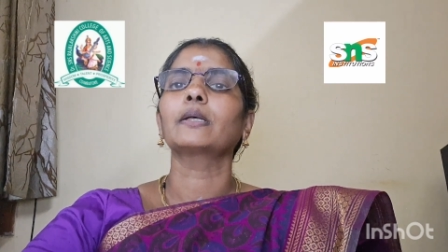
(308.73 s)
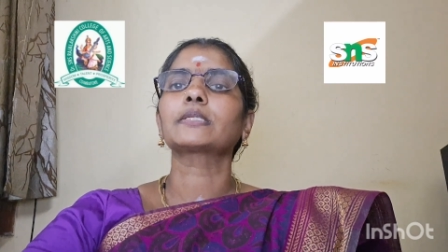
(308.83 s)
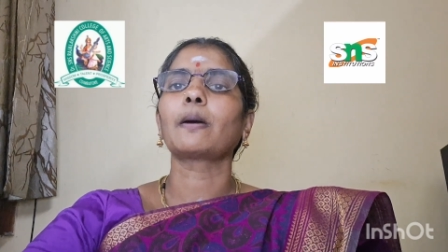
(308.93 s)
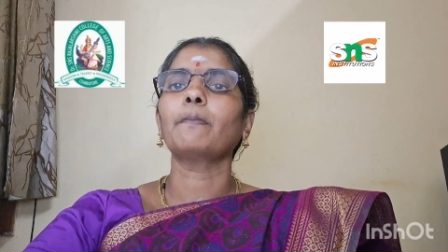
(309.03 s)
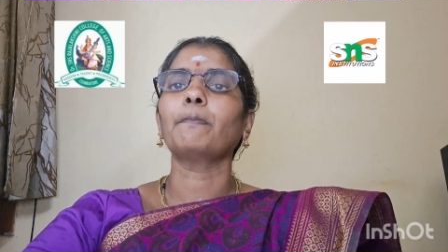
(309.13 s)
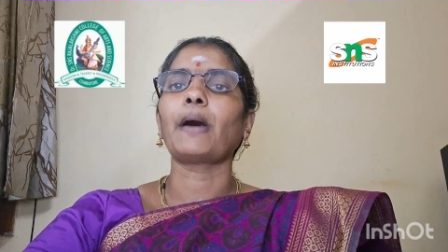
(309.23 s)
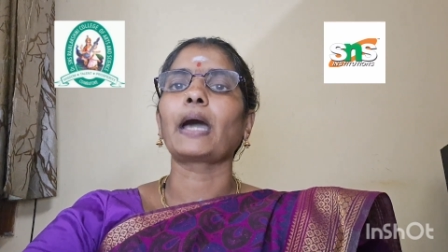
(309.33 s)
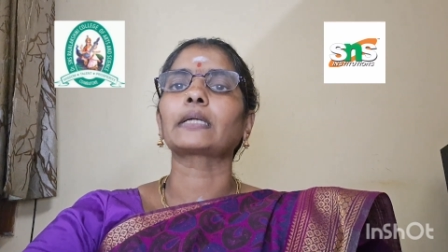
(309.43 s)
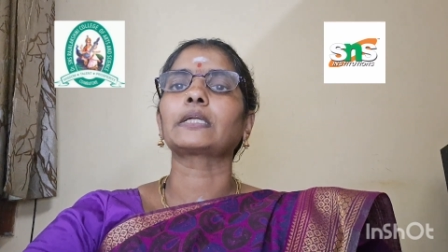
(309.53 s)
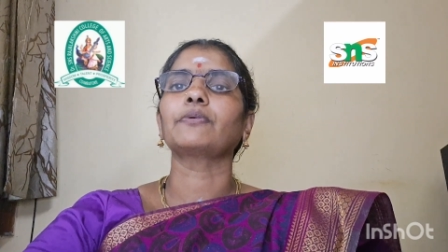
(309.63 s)
some
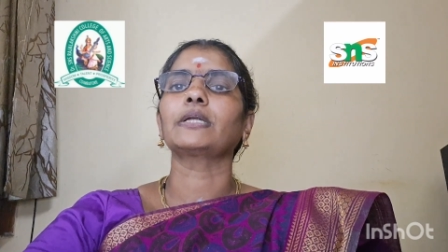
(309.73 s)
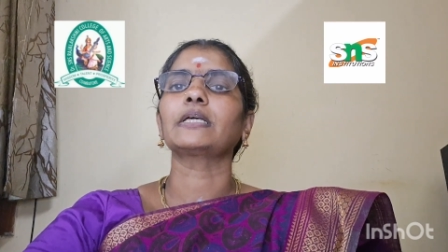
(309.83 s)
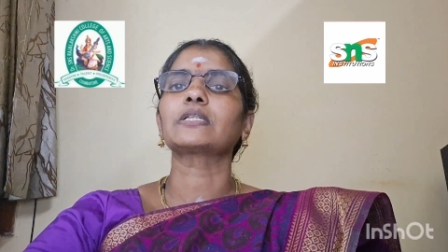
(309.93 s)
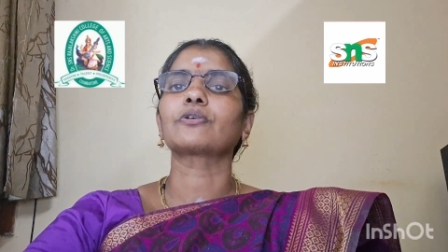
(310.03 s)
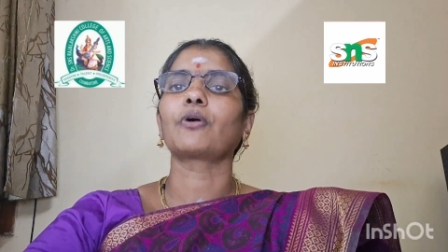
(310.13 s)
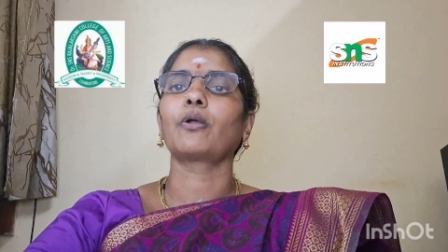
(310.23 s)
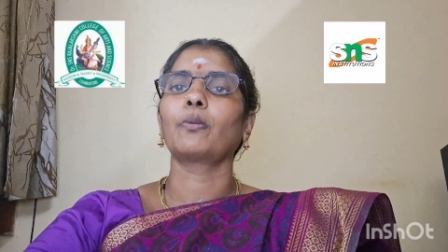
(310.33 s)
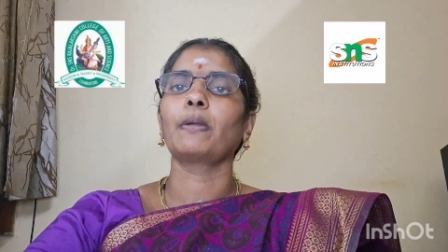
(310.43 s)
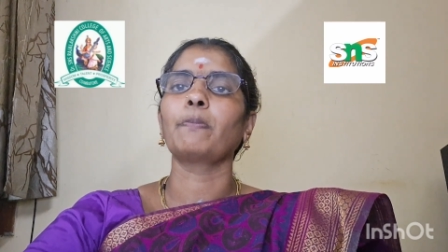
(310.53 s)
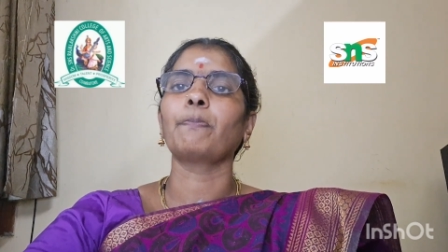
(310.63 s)
activities
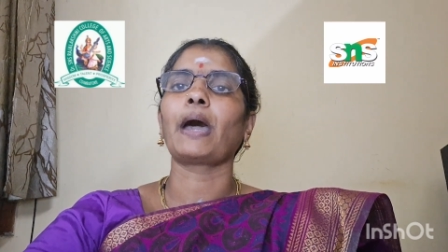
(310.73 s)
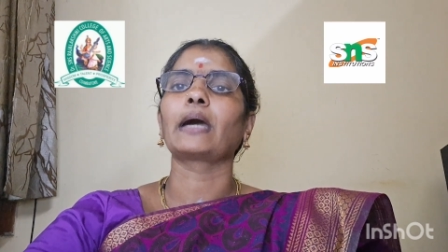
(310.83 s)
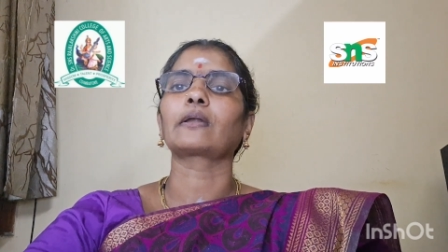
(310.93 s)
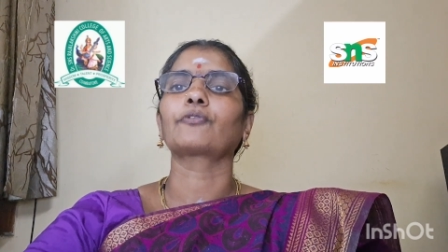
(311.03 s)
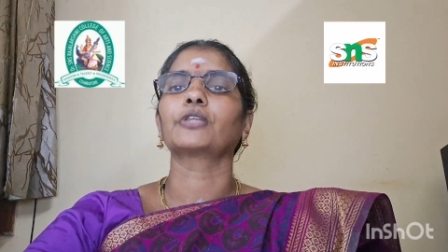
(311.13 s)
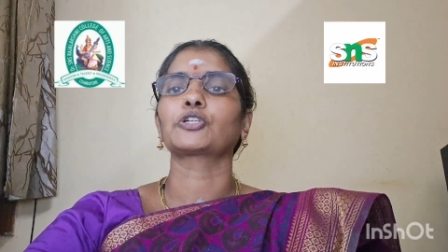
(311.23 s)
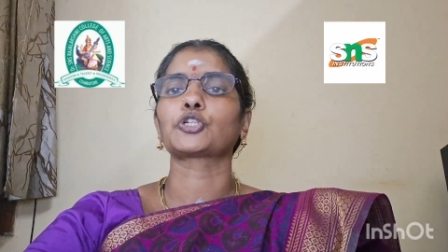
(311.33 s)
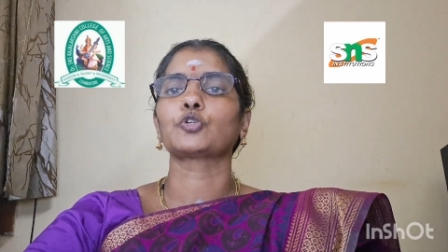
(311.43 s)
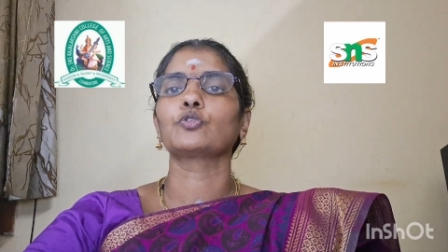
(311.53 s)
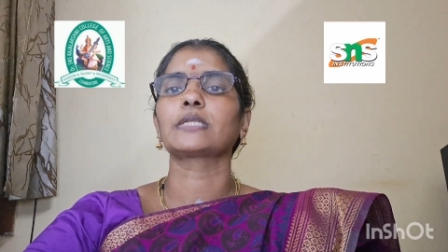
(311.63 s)
will be pair of the
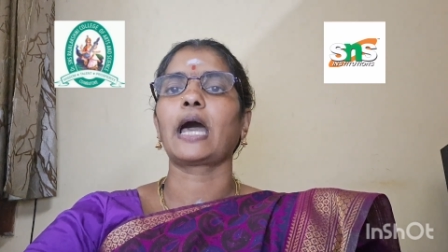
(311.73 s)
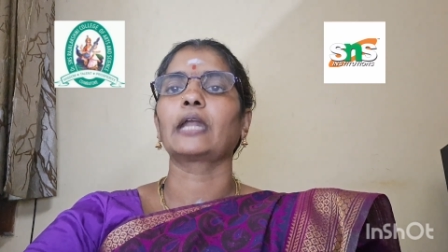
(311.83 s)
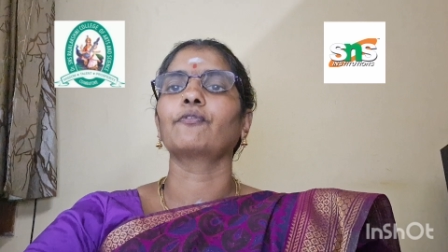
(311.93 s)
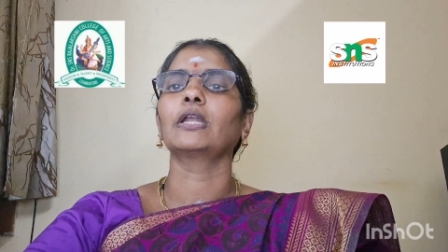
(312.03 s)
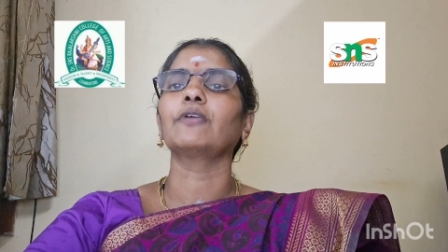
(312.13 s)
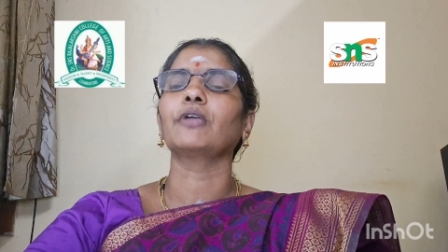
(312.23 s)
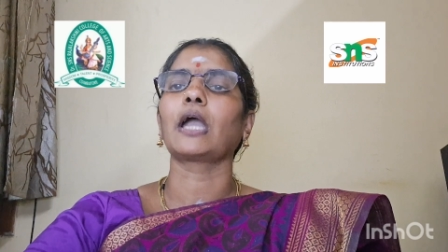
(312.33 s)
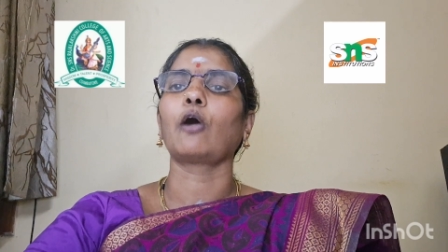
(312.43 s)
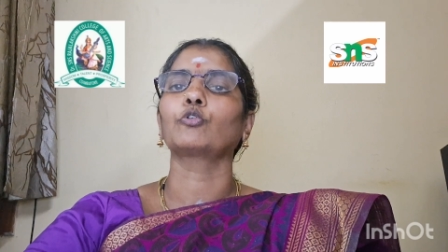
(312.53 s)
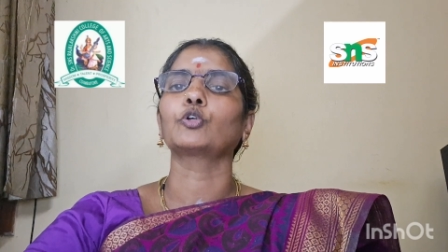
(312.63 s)
shoes annually we
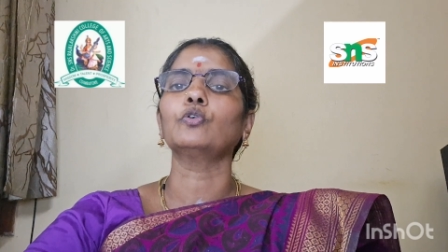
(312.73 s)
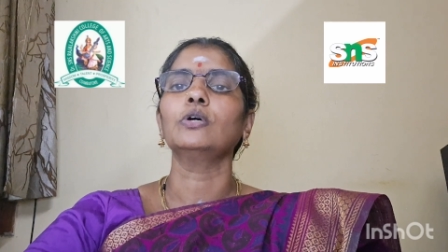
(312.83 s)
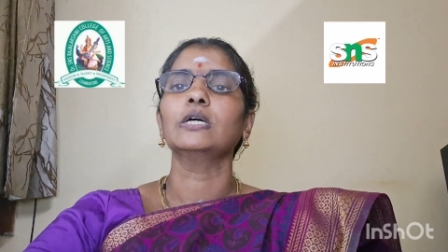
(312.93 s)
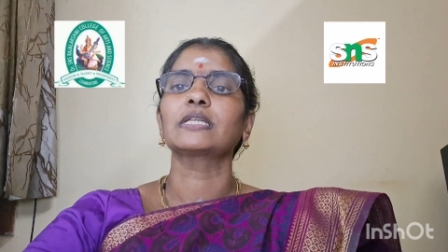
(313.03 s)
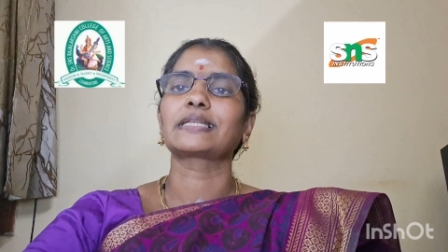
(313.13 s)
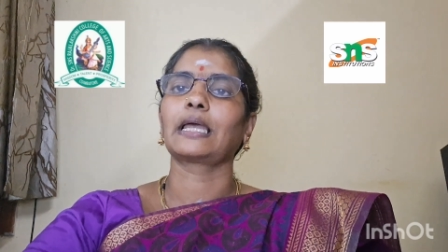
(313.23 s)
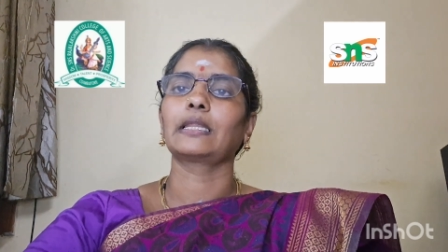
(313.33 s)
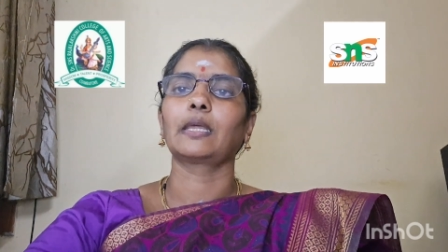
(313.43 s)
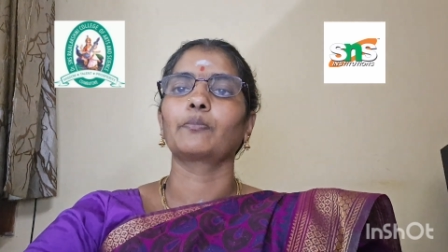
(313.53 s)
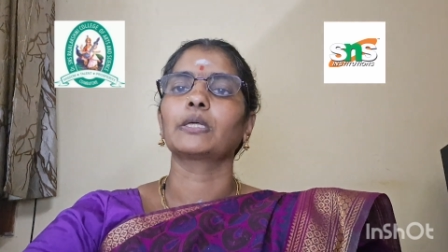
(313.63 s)
have to
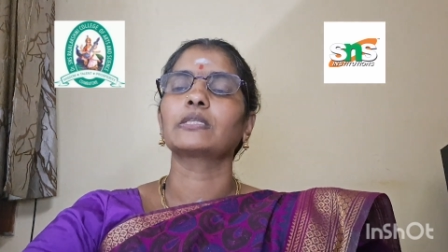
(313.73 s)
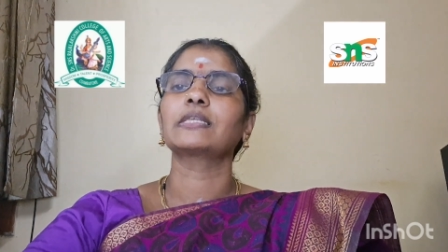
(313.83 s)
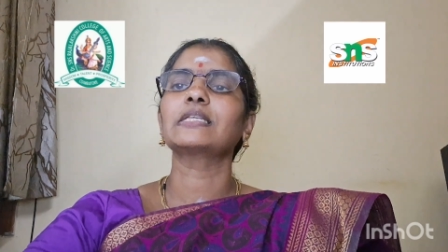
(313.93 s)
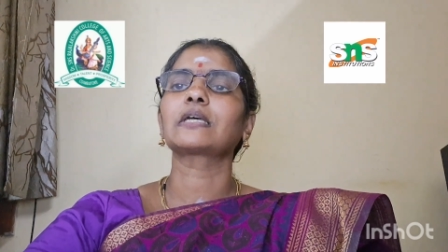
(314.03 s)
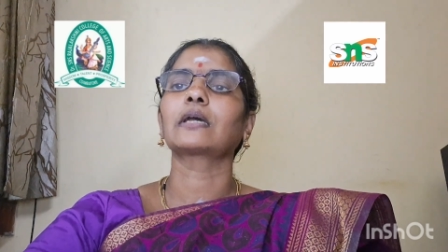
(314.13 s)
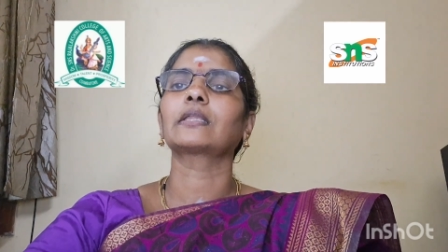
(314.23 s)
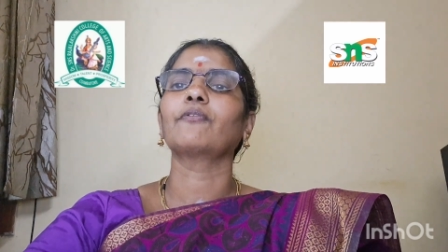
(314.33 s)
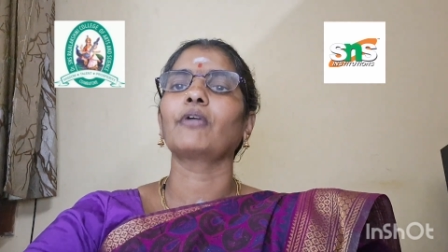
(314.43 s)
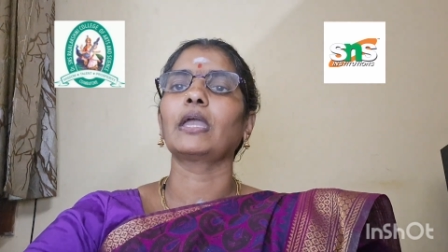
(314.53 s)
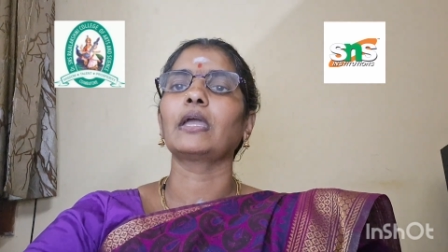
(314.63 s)
sell them. These are the
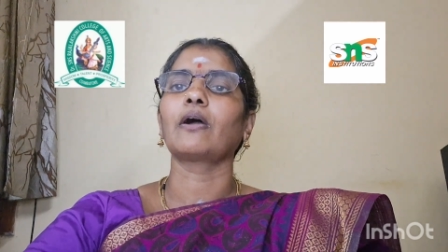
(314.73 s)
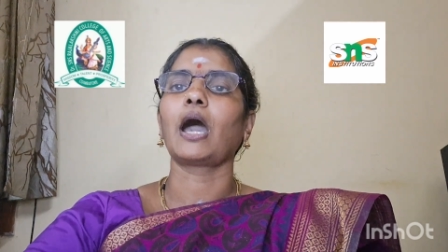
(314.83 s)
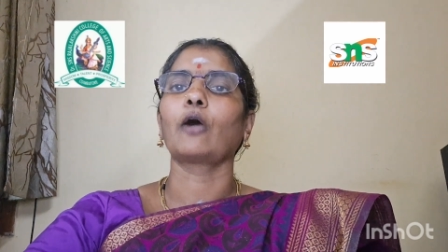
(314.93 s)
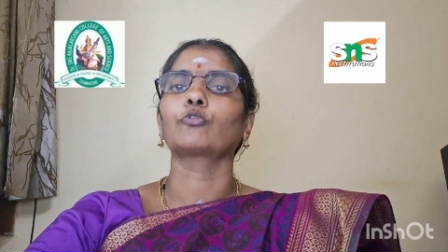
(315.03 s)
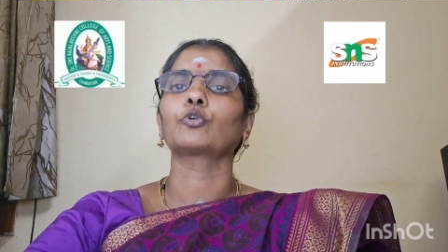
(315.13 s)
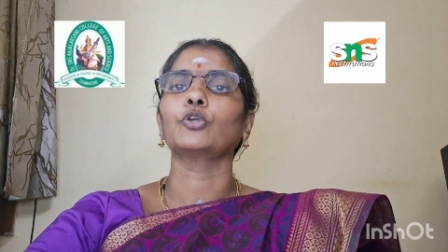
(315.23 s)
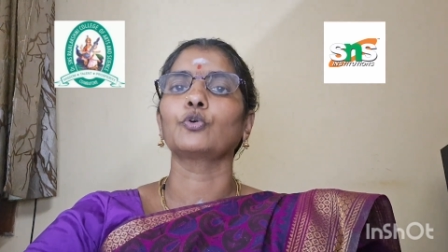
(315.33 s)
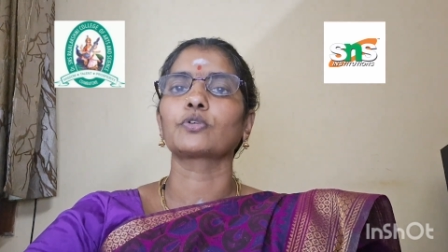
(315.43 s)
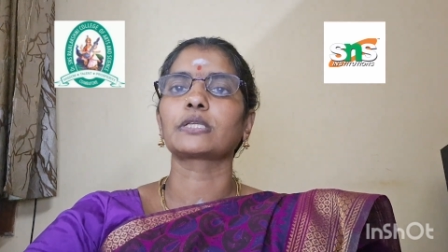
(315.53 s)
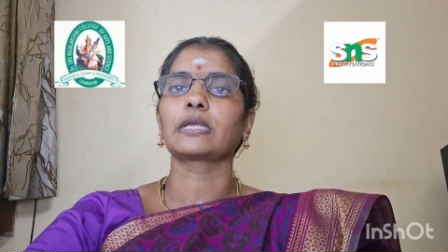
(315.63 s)
way you have to
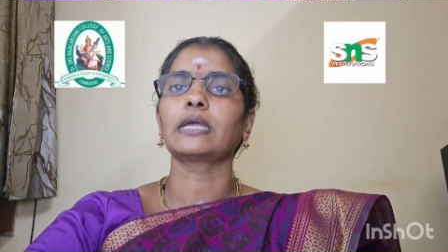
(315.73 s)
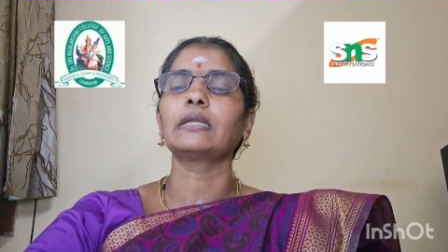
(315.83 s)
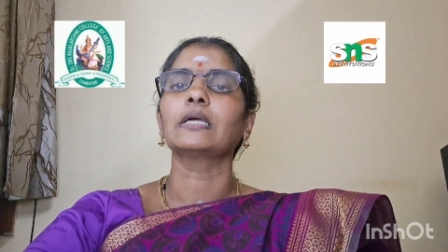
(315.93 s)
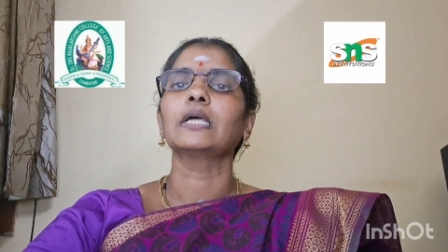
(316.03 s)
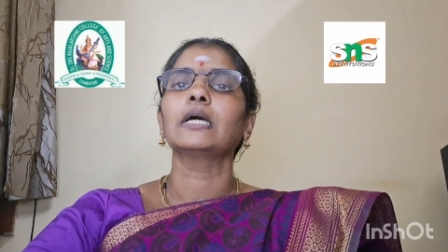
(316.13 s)
using it.